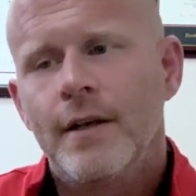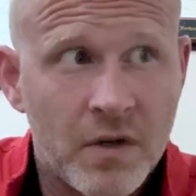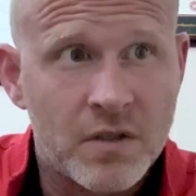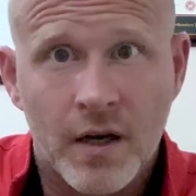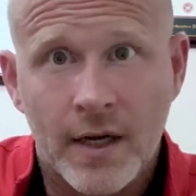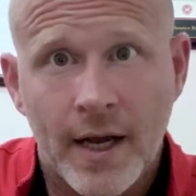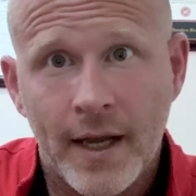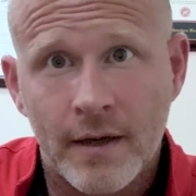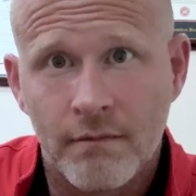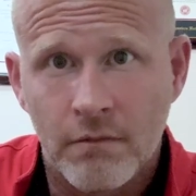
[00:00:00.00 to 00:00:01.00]
I saw a
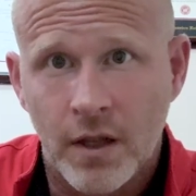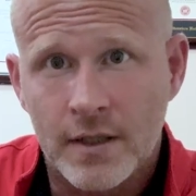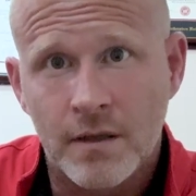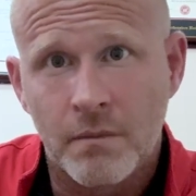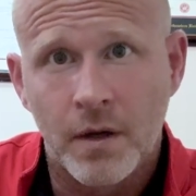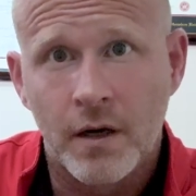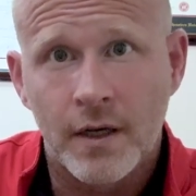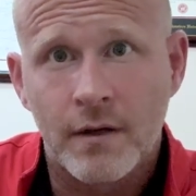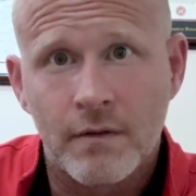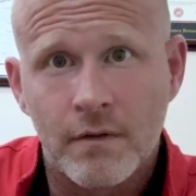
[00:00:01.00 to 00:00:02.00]
guy in
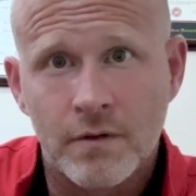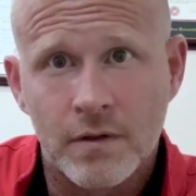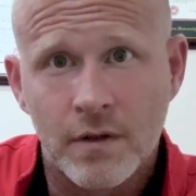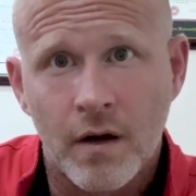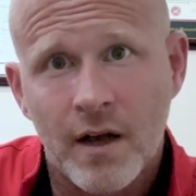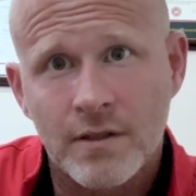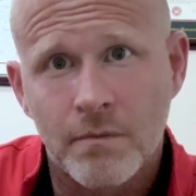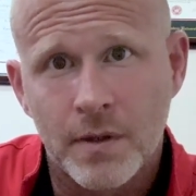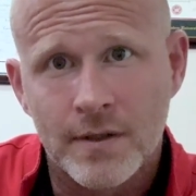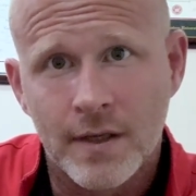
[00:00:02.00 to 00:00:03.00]
Luxembourg who's an
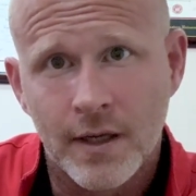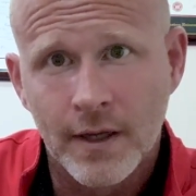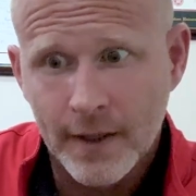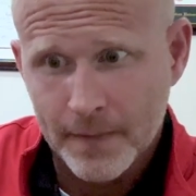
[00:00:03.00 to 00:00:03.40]
awesome PT